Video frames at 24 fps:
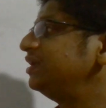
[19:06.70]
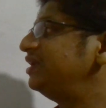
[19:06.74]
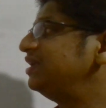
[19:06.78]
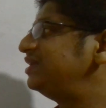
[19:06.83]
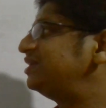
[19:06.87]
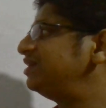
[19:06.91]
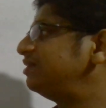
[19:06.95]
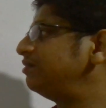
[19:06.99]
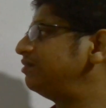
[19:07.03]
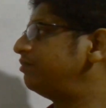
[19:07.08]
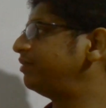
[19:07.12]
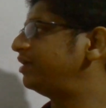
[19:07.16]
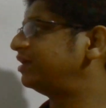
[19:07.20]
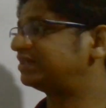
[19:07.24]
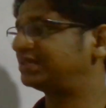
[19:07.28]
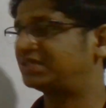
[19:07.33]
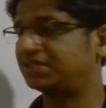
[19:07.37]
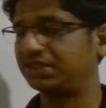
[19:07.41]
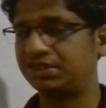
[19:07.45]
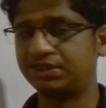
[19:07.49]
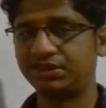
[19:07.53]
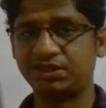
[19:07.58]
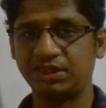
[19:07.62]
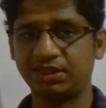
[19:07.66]
lithium and
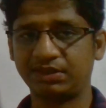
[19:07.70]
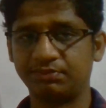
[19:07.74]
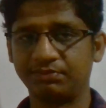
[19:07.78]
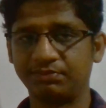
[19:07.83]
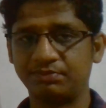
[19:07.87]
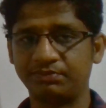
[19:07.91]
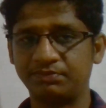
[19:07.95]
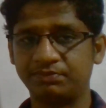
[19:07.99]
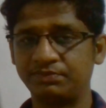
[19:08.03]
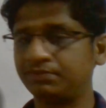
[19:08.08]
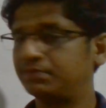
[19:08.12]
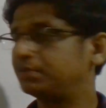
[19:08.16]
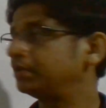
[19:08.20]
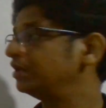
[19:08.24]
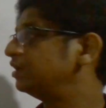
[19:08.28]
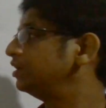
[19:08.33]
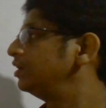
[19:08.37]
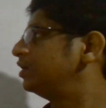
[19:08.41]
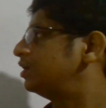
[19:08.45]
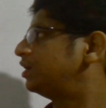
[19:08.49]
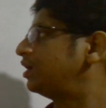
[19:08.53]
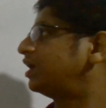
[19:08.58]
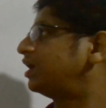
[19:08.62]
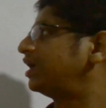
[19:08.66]
cesium.
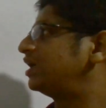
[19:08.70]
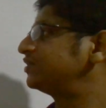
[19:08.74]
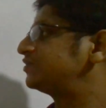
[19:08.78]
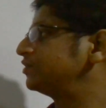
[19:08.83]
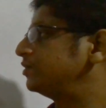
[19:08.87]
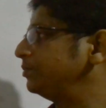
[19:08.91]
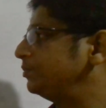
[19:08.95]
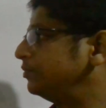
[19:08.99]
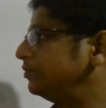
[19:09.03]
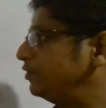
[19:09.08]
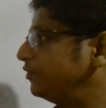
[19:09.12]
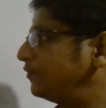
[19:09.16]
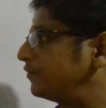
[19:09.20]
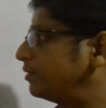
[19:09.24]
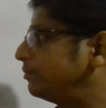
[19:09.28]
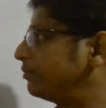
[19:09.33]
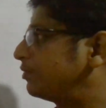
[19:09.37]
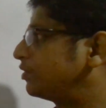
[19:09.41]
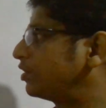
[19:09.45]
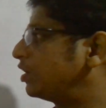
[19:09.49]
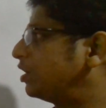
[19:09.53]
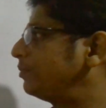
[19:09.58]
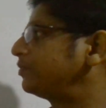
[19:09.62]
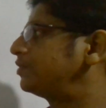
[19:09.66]
As we move
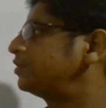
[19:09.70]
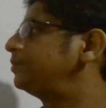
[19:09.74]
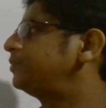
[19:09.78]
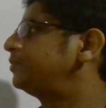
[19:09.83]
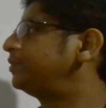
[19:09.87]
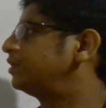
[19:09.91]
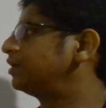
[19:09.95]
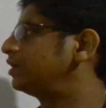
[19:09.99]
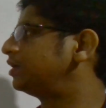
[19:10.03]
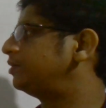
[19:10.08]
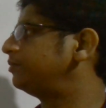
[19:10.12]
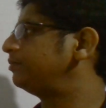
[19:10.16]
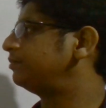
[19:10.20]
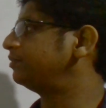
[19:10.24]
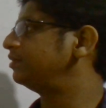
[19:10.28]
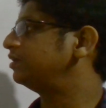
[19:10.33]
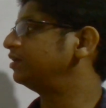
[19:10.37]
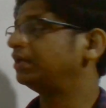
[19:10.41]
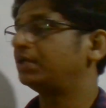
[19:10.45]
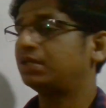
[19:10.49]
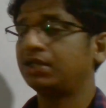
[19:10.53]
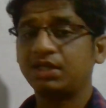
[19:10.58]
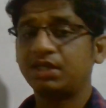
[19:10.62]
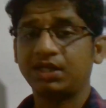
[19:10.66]
from top to
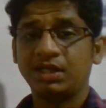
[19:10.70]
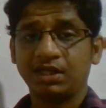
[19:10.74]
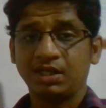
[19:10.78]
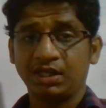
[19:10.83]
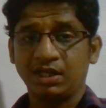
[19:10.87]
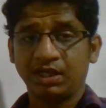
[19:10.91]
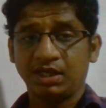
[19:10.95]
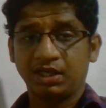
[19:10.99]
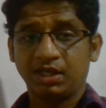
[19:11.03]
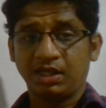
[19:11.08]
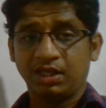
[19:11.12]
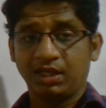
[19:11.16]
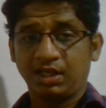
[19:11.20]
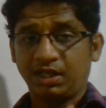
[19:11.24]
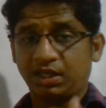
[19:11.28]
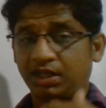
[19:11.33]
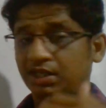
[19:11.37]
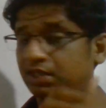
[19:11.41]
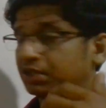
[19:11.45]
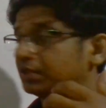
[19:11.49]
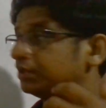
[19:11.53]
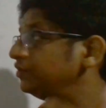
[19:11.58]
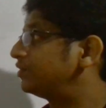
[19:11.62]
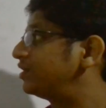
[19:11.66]
bottom,
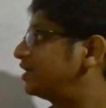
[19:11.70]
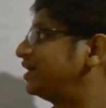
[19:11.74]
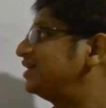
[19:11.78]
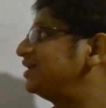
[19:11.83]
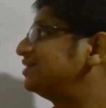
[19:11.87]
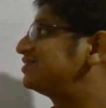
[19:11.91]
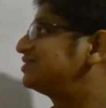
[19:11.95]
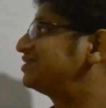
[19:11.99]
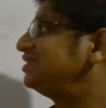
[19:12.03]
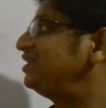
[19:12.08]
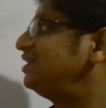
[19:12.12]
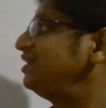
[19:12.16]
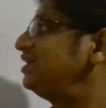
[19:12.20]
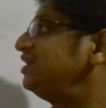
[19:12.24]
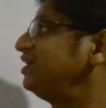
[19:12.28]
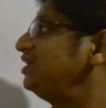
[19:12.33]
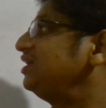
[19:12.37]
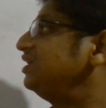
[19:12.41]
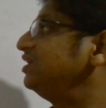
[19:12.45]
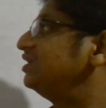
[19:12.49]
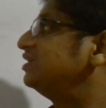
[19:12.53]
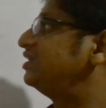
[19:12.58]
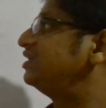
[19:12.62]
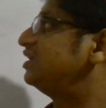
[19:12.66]
you can
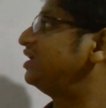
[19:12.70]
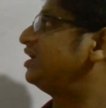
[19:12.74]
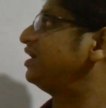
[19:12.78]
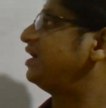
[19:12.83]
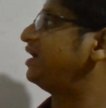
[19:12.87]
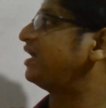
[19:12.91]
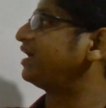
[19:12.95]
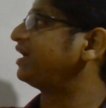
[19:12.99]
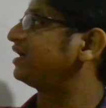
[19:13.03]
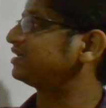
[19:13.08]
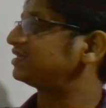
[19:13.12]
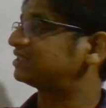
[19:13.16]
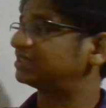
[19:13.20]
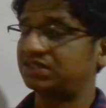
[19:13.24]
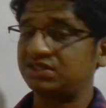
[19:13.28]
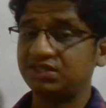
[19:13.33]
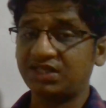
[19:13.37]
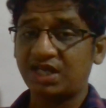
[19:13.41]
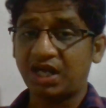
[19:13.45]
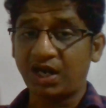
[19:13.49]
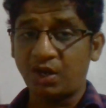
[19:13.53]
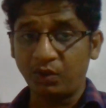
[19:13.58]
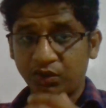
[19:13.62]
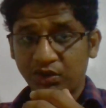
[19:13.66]
see the
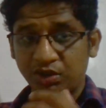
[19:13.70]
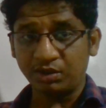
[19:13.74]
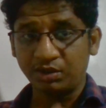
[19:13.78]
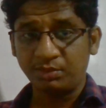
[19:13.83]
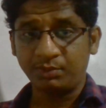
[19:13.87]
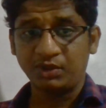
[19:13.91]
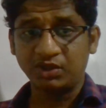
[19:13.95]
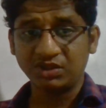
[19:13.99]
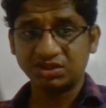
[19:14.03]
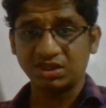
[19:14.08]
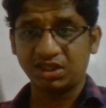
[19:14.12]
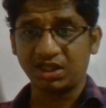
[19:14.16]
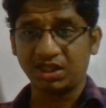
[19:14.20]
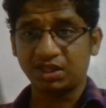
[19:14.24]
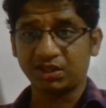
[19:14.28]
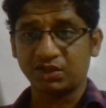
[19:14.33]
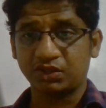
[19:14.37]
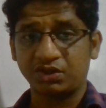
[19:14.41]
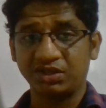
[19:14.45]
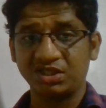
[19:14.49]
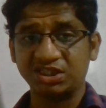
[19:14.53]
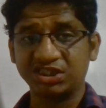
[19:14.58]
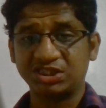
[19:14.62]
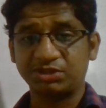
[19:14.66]
outermost
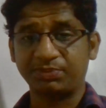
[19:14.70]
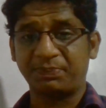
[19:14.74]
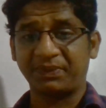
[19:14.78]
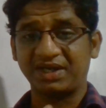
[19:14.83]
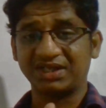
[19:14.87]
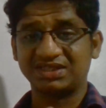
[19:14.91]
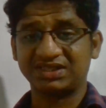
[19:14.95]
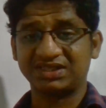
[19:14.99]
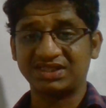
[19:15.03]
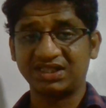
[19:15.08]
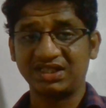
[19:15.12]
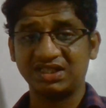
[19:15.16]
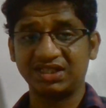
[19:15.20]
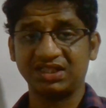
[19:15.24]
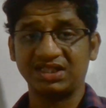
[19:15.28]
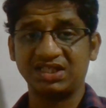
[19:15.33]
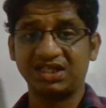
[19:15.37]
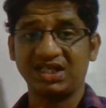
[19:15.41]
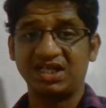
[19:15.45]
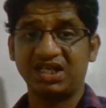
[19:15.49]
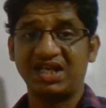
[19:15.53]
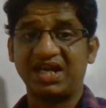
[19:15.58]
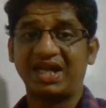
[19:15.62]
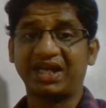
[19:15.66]
electron is present in
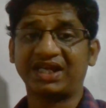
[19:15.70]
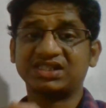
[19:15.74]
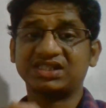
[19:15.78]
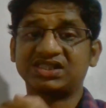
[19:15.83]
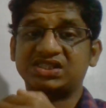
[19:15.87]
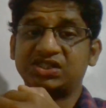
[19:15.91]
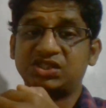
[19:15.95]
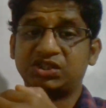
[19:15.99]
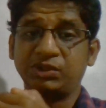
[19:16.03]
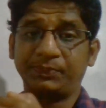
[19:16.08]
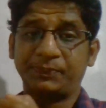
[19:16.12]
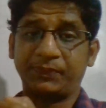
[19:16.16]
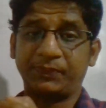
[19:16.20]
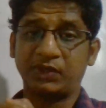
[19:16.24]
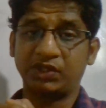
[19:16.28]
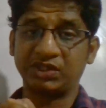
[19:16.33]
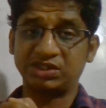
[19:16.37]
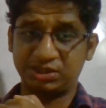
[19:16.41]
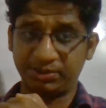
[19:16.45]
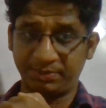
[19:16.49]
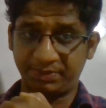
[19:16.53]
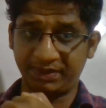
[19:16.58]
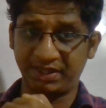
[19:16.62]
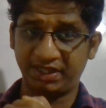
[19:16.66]
the next
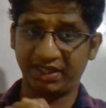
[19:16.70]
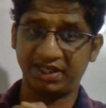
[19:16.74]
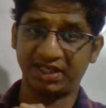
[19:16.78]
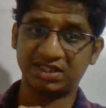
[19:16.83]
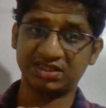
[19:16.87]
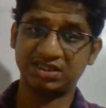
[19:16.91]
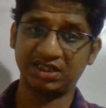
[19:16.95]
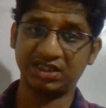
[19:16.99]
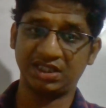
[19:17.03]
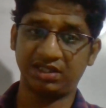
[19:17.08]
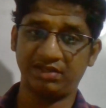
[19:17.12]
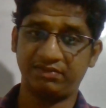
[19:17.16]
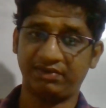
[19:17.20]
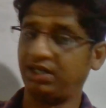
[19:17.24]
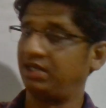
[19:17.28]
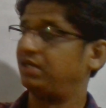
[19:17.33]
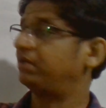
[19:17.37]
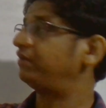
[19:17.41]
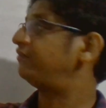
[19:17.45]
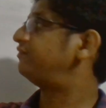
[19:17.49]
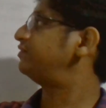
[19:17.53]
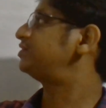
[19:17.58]
possible energy level,